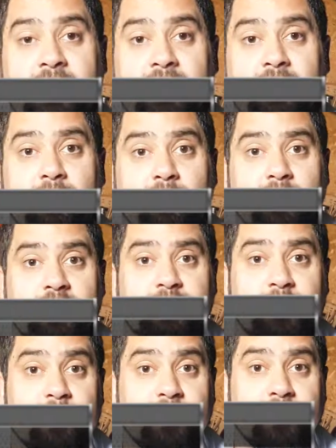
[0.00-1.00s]
Now, most
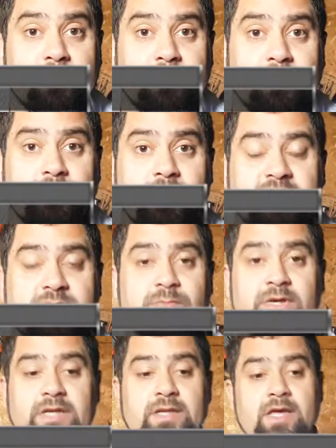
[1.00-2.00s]
people don't know this,
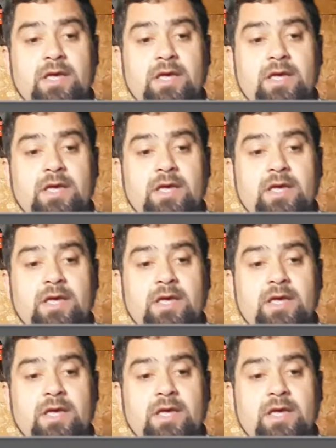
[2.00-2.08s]
but